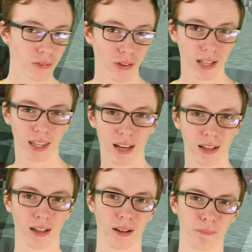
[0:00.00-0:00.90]
the fact
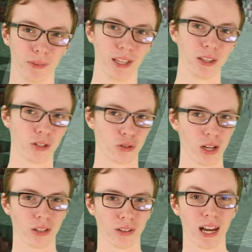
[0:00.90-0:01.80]
that in the
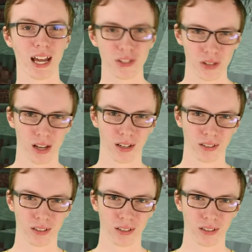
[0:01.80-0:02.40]
trailer that I saw,